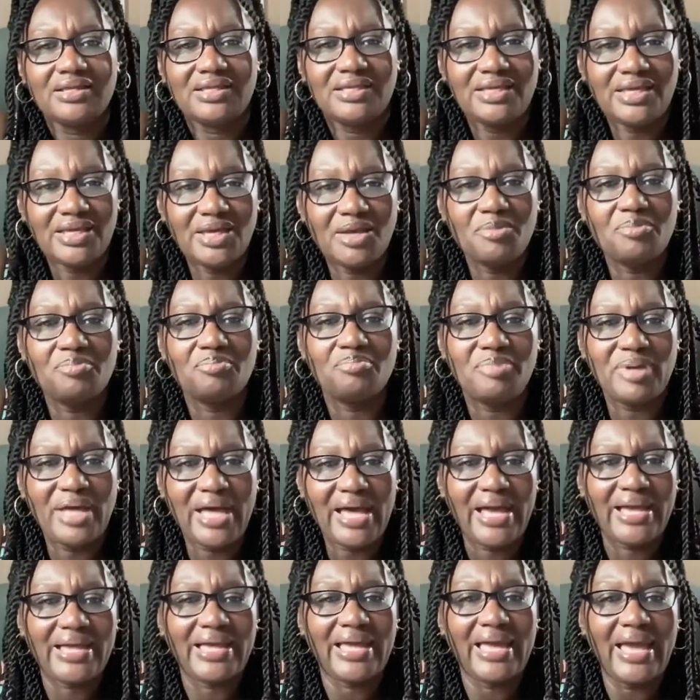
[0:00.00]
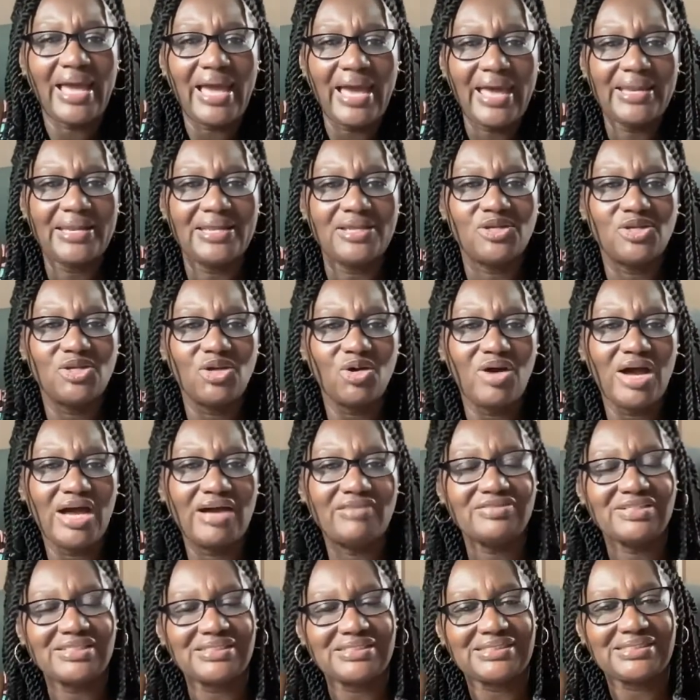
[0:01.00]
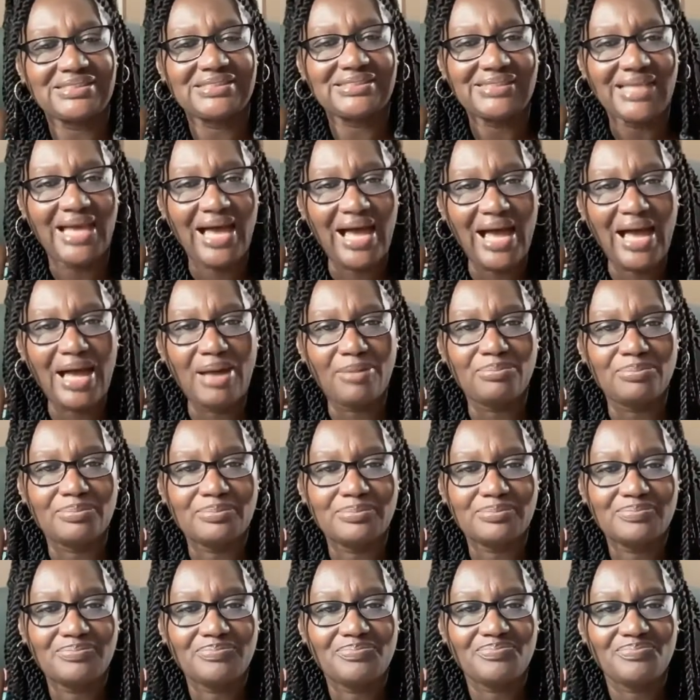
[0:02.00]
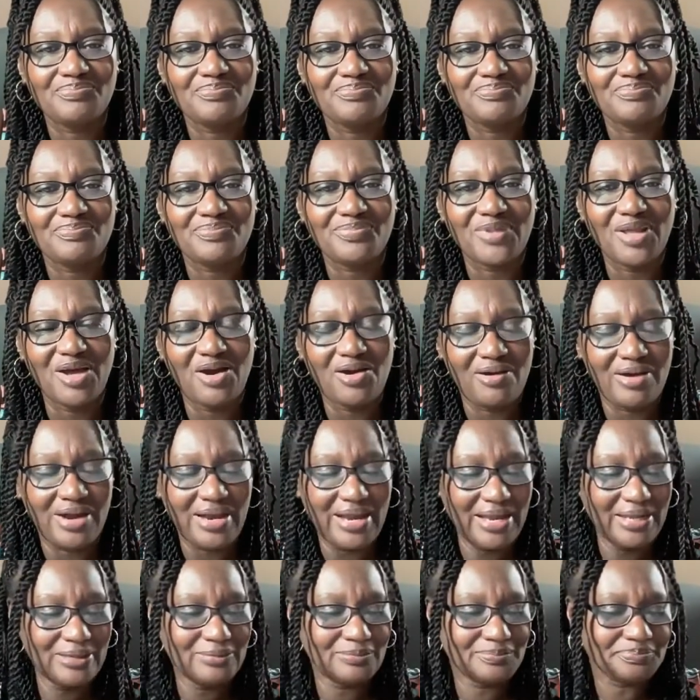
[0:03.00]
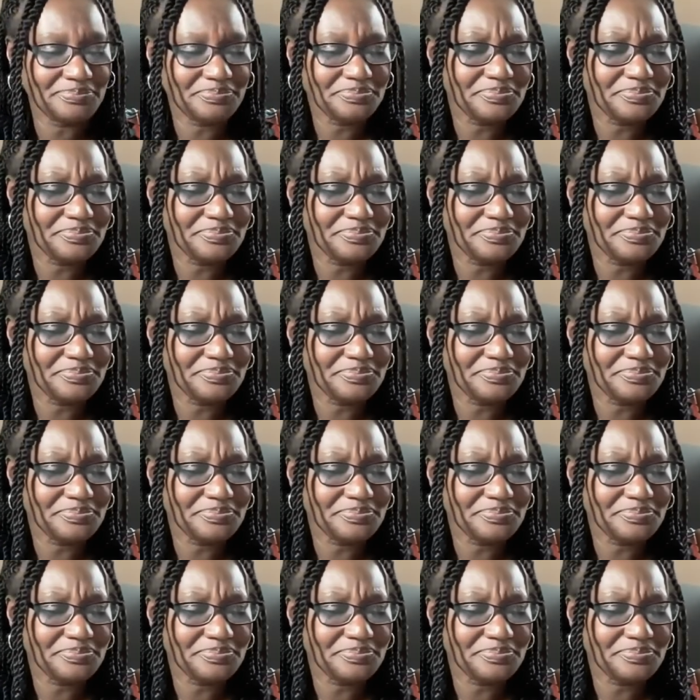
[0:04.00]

Get back at it. You don't have to stop. All right.